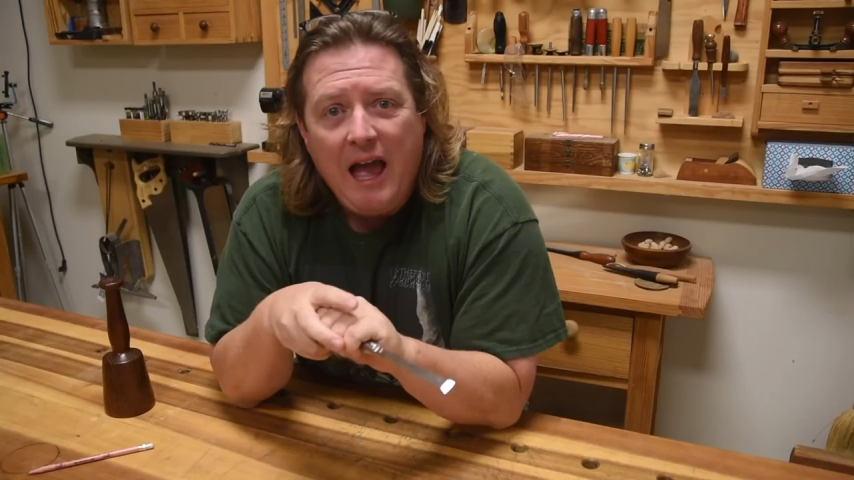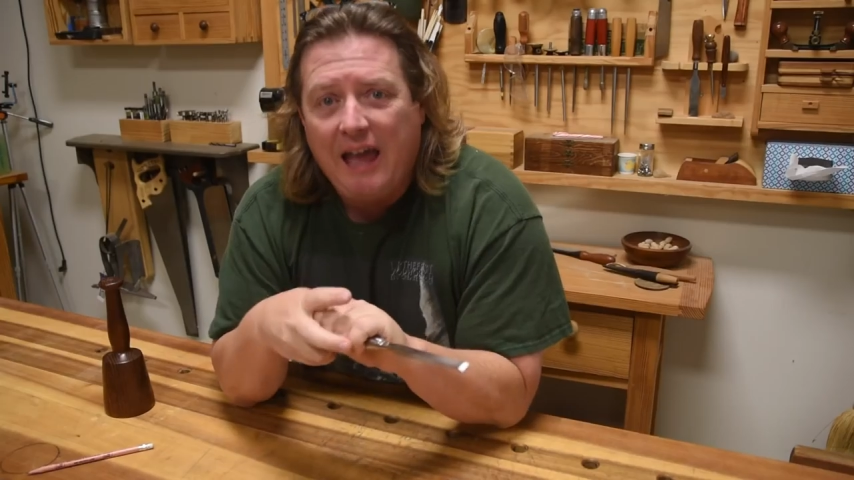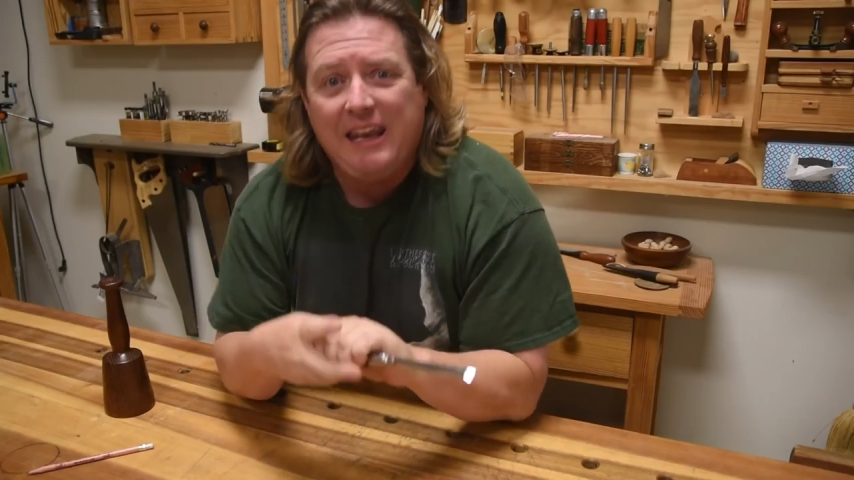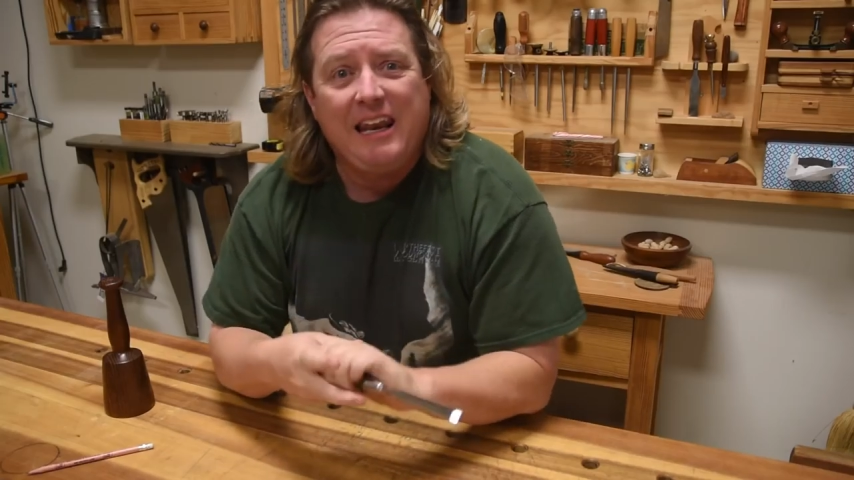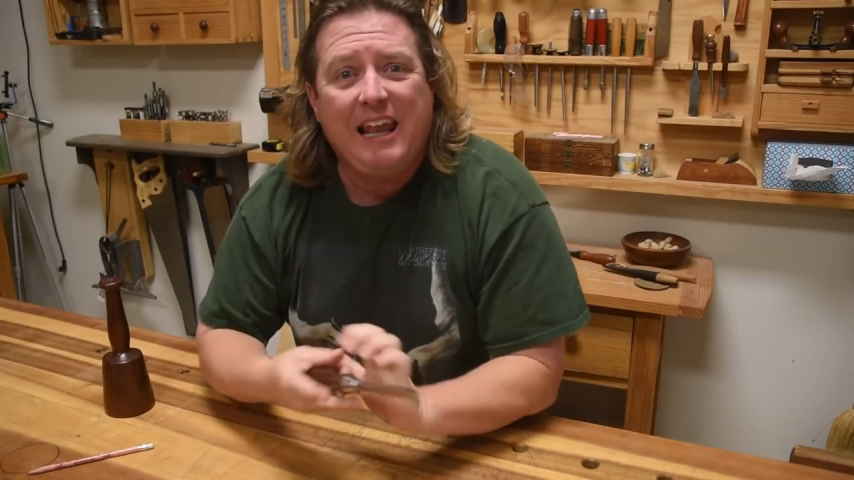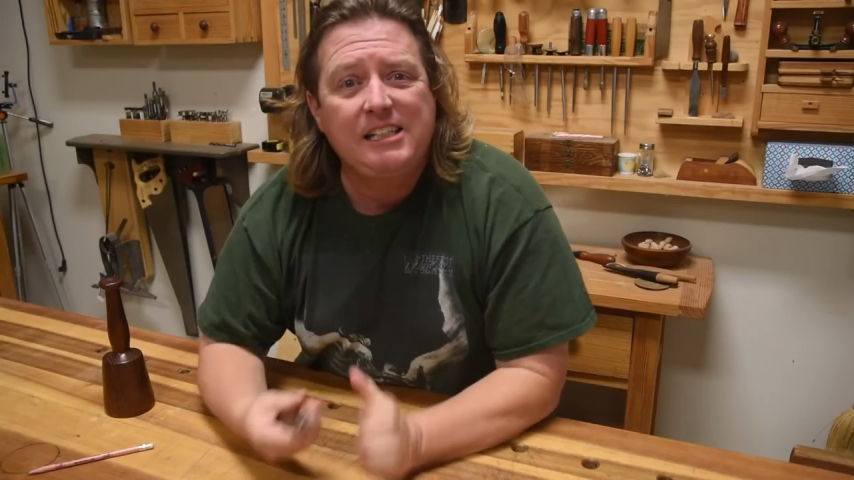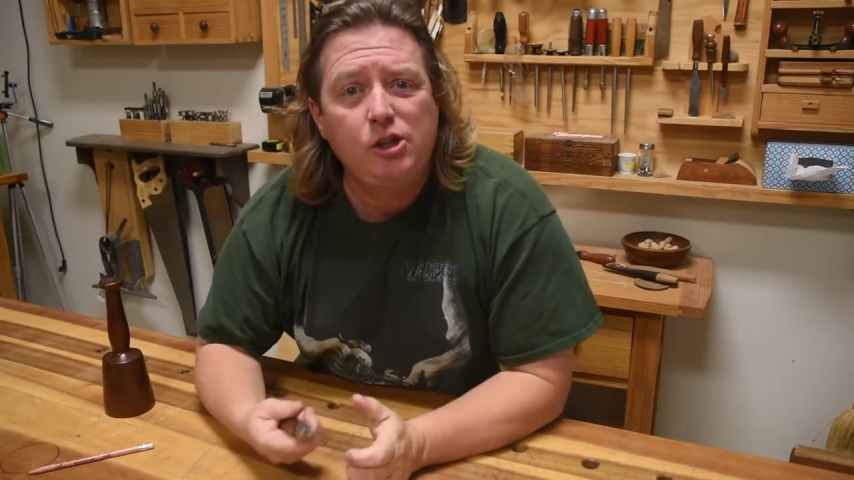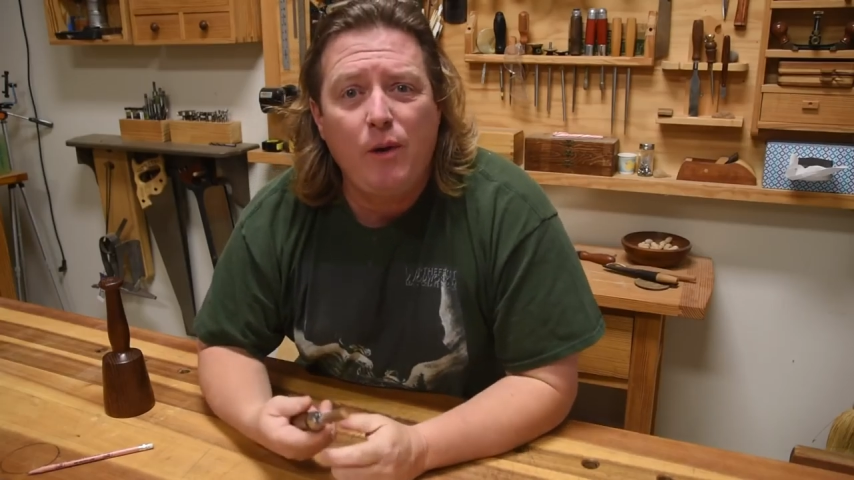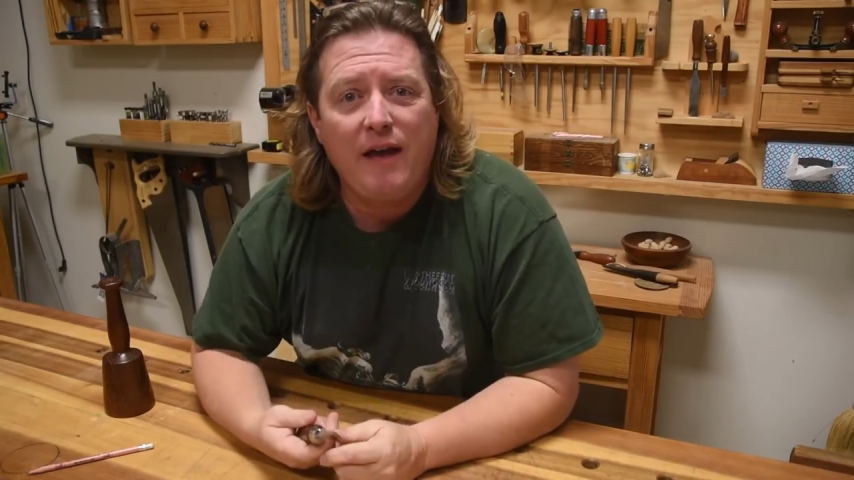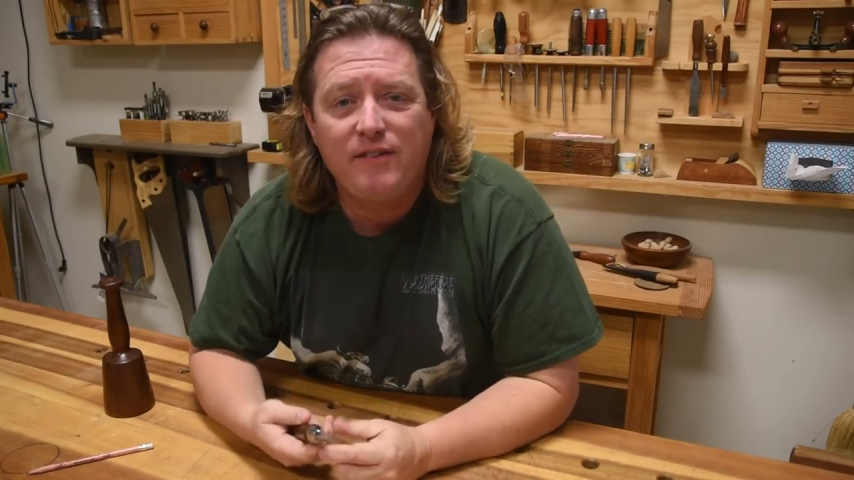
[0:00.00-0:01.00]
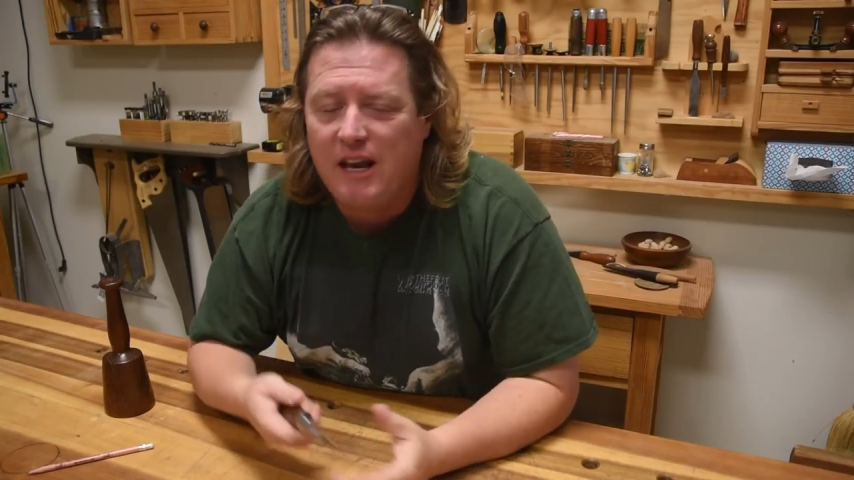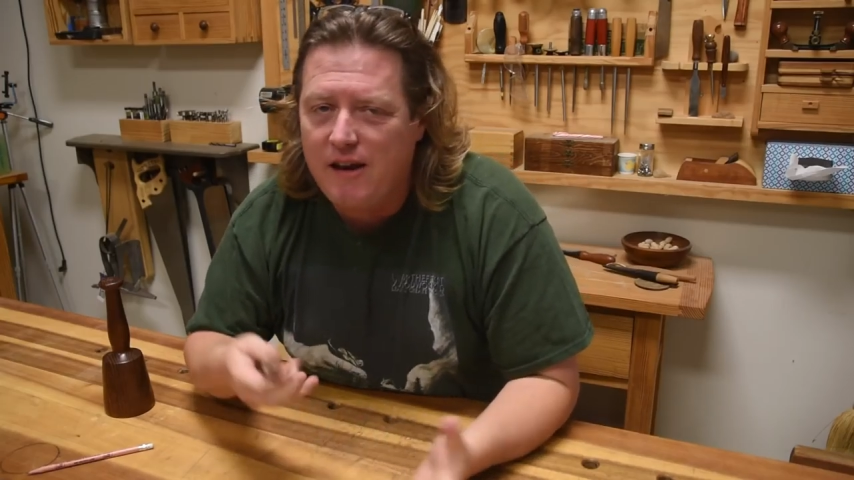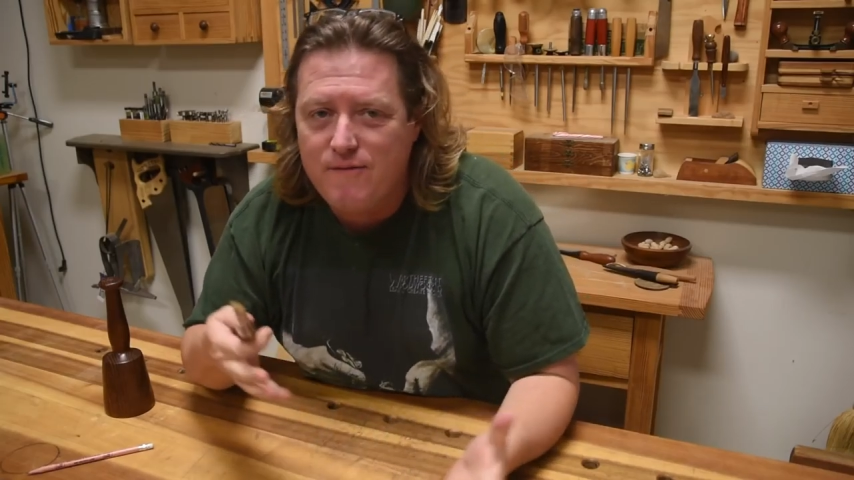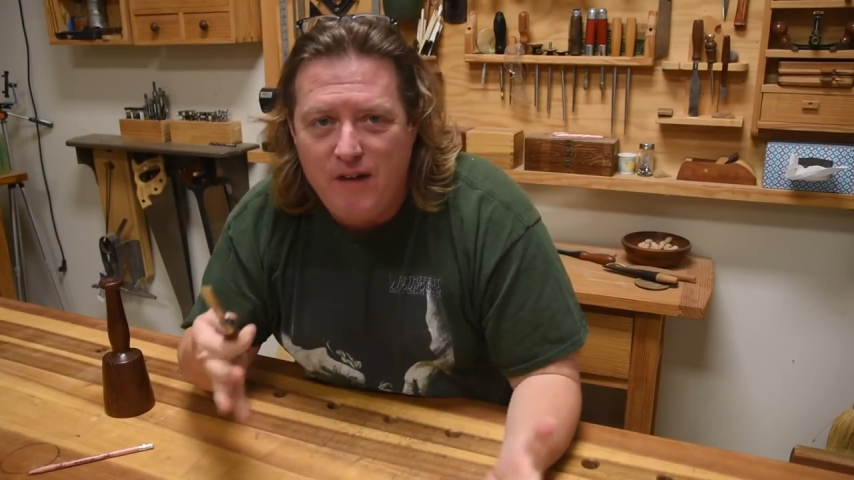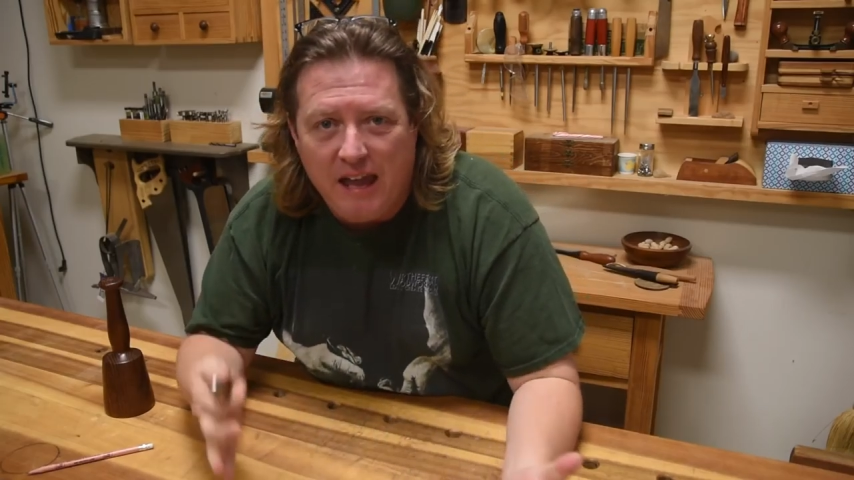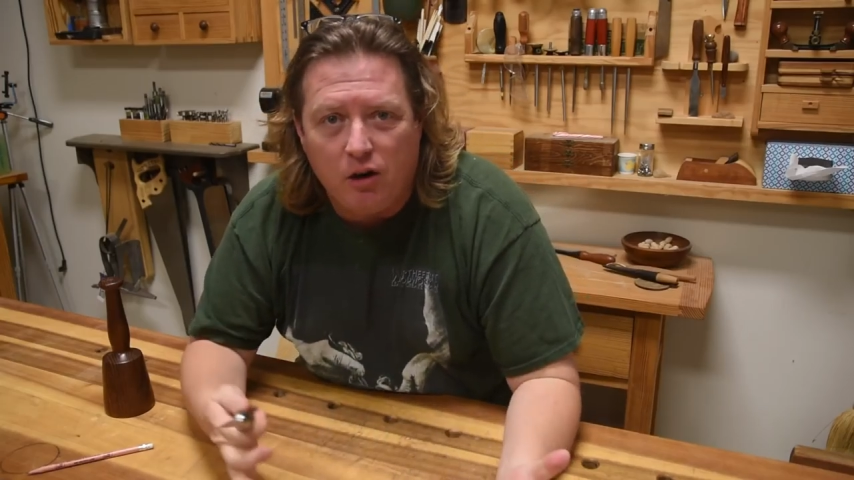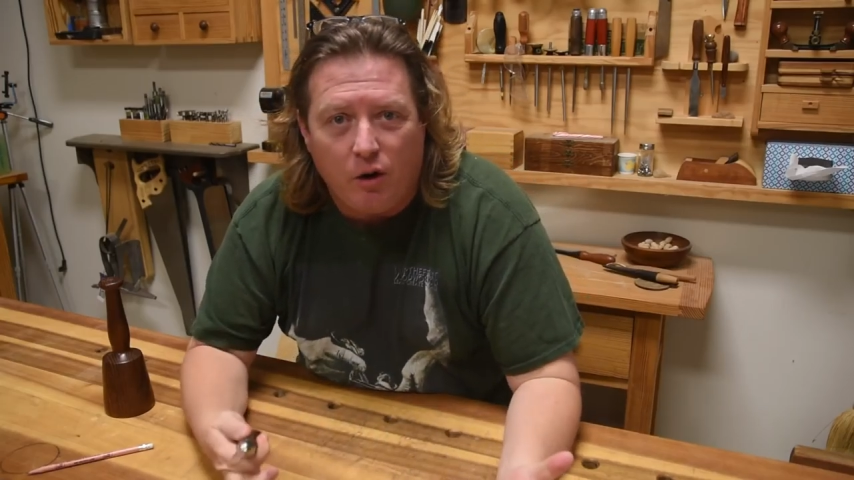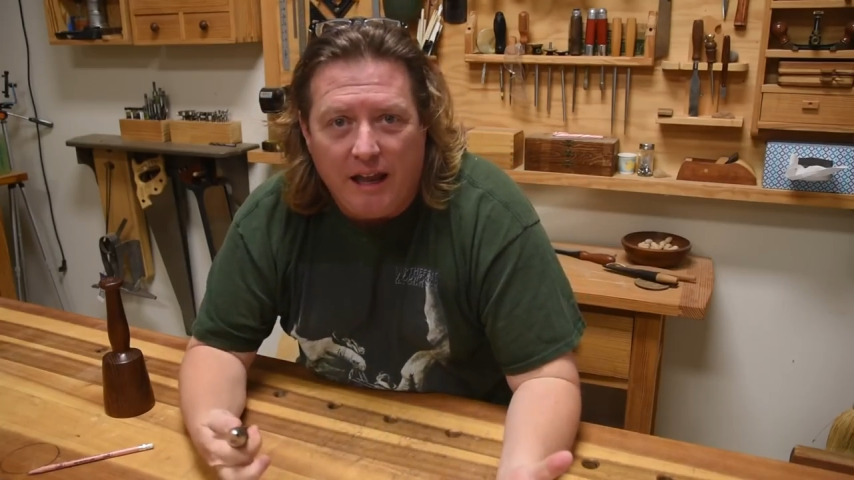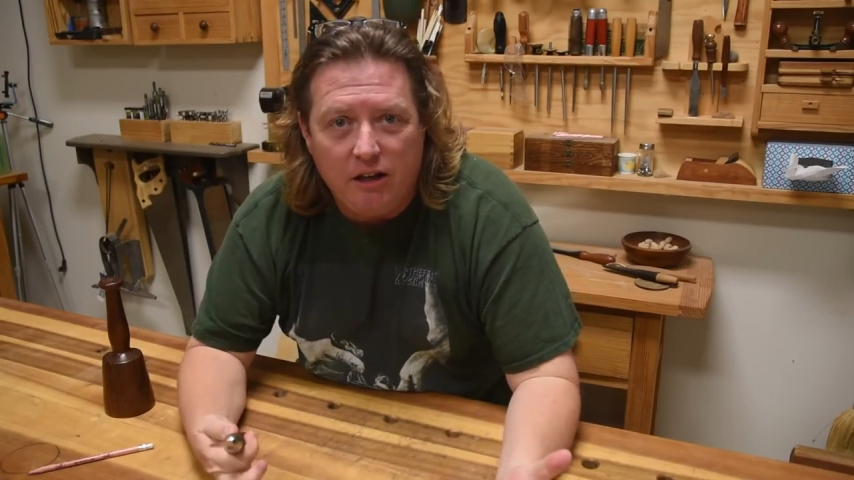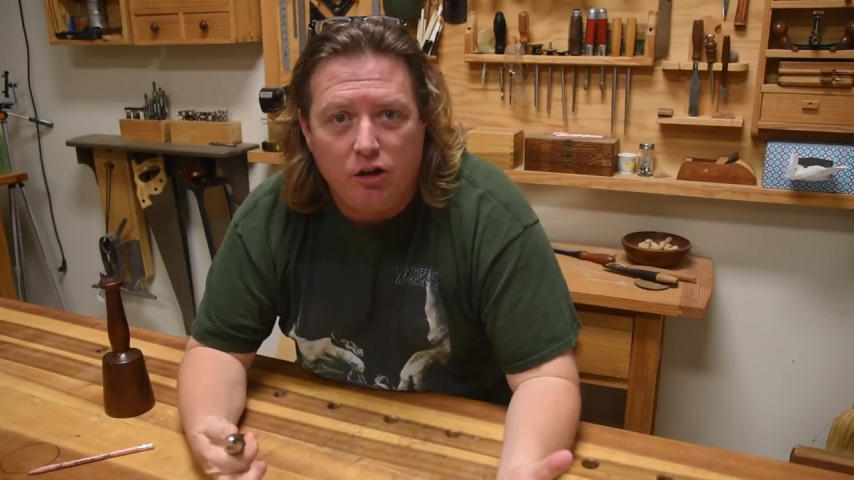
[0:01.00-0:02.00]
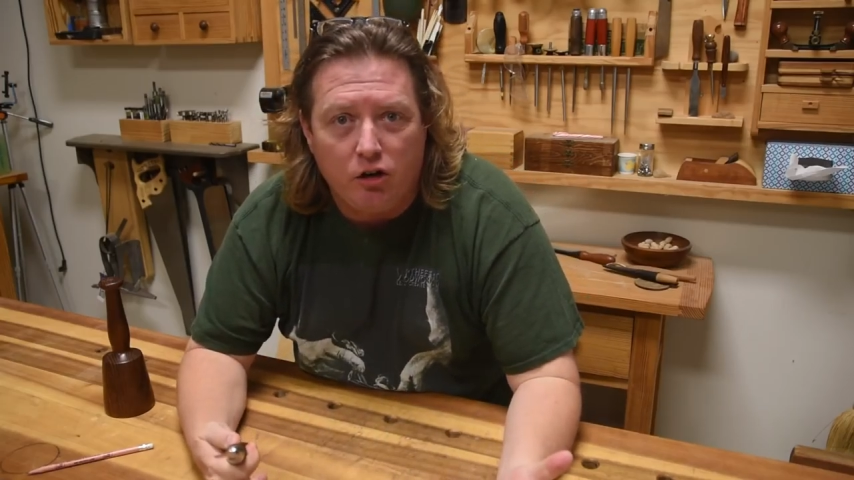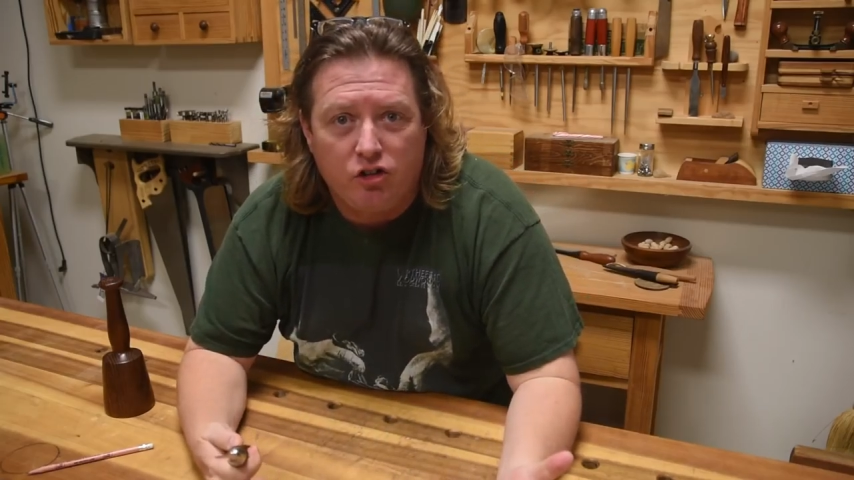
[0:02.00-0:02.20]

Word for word: And unless you have an invader into your